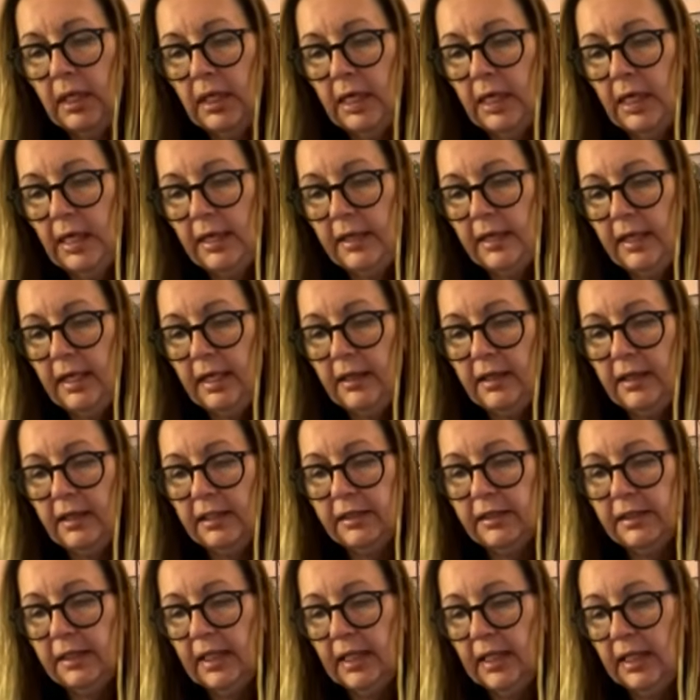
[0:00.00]
And then
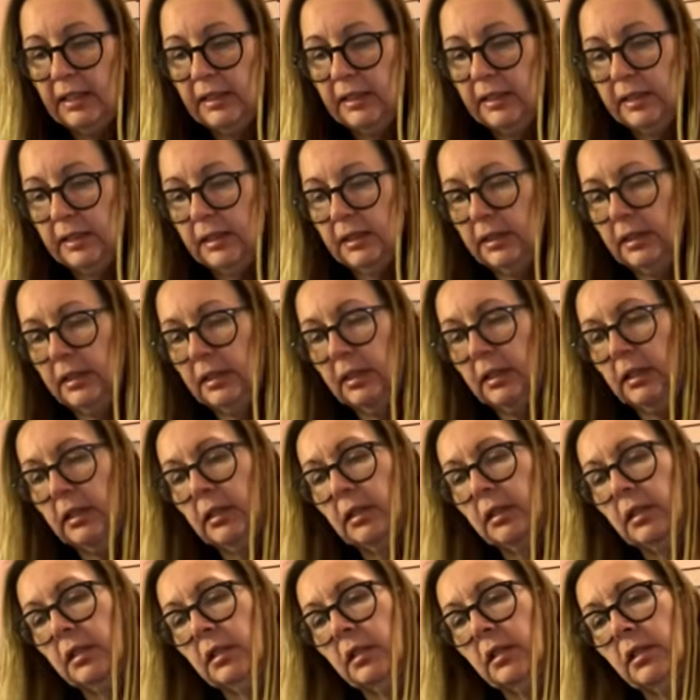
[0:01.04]
this gets
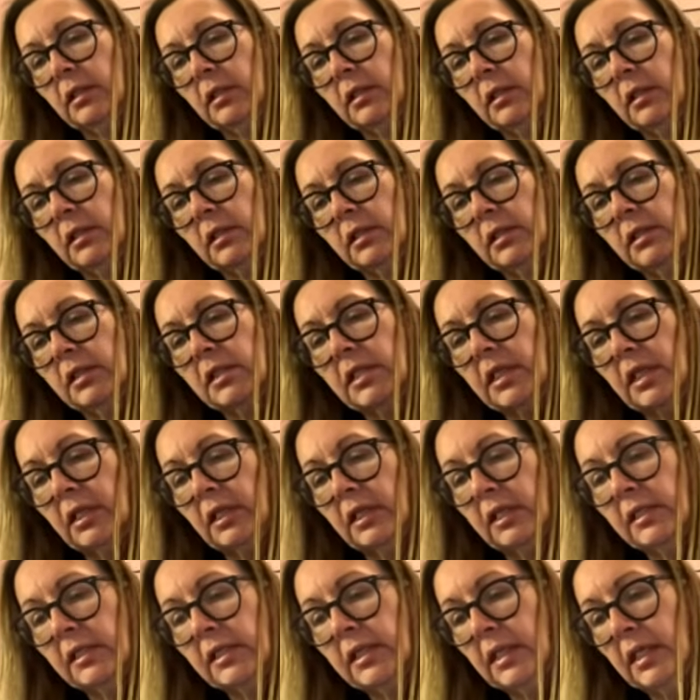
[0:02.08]

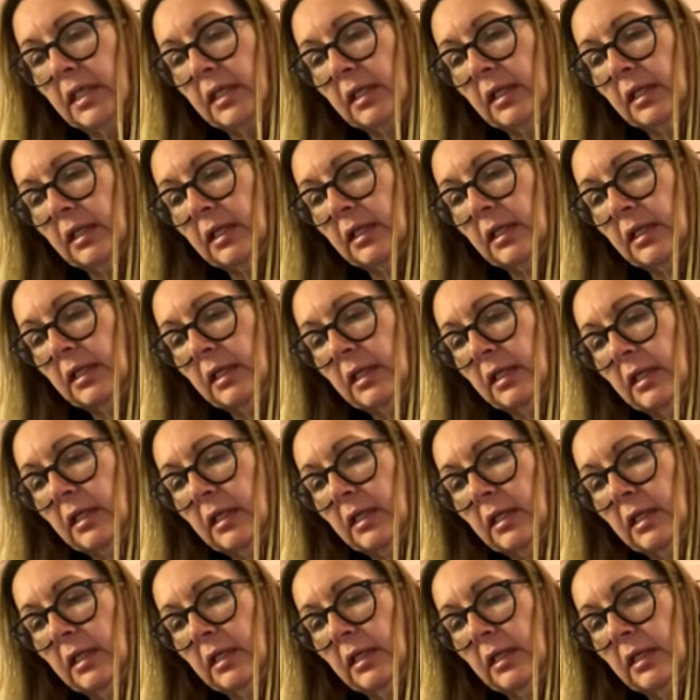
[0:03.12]
tucked in
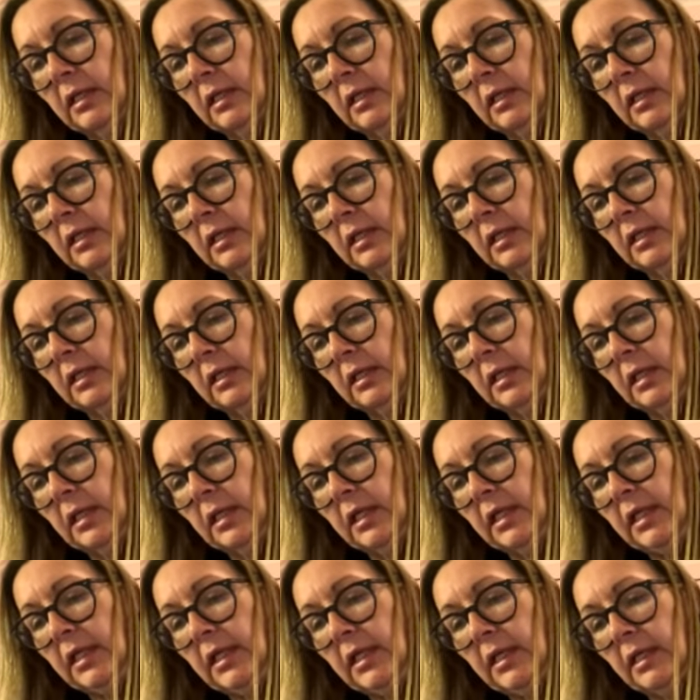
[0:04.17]

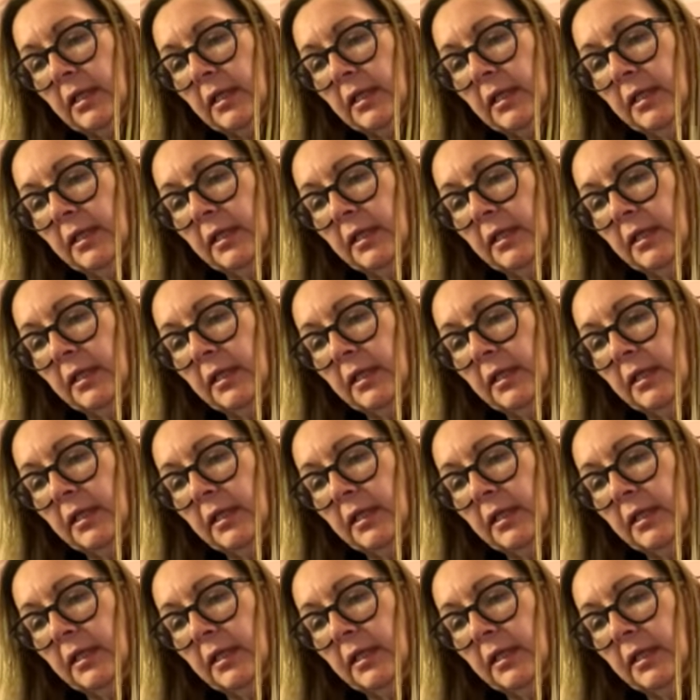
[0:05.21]
here.